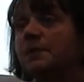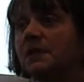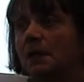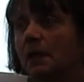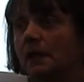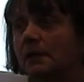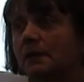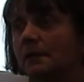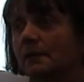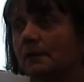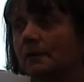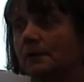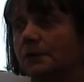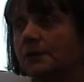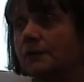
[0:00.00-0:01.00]
site.
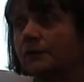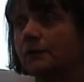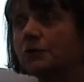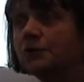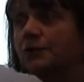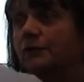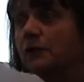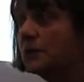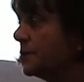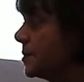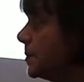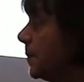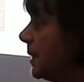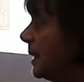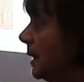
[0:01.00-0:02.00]
Because of course you've got
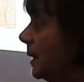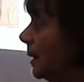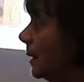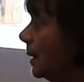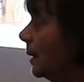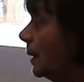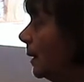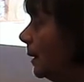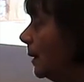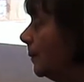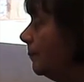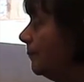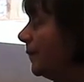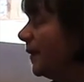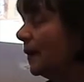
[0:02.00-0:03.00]
to be,
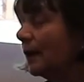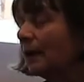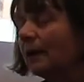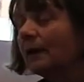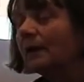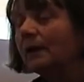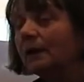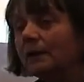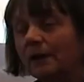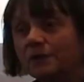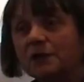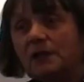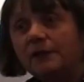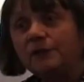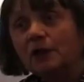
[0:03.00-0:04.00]
you have
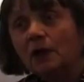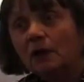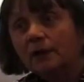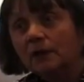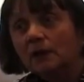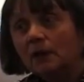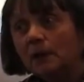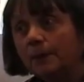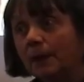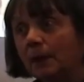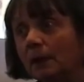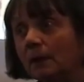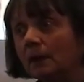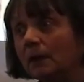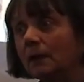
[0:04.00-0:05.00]
to leave your car in the car
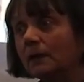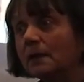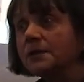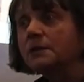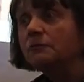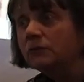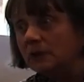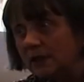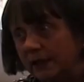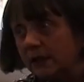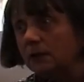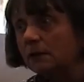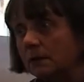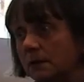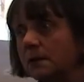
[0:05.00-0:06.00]
park. It's a really
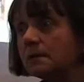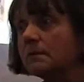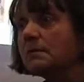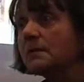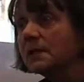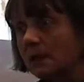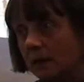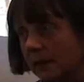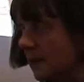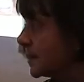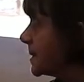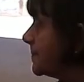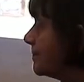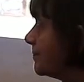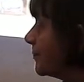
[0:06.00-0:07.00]
good
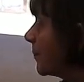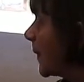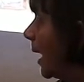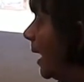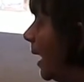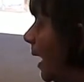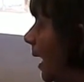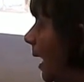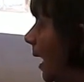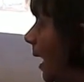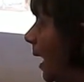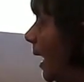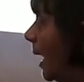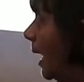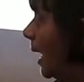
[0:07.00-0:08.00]
site.
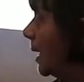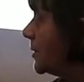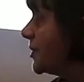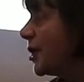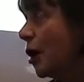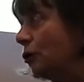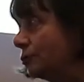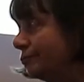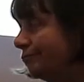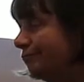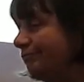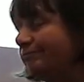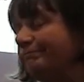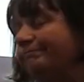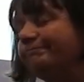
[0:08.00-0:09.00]
So,
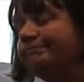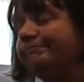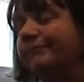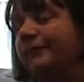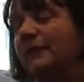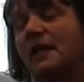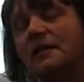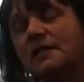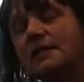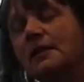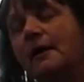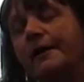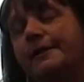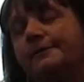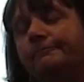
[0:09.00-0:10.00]
last
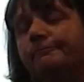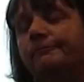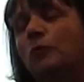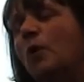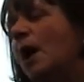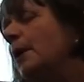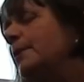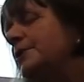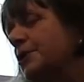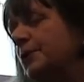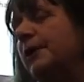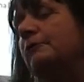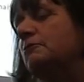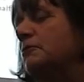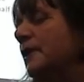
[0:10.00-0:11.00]
slide. Why are we
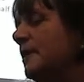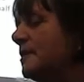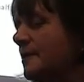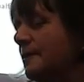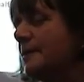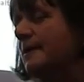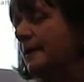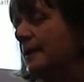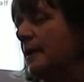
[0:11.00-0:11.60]
doing all this?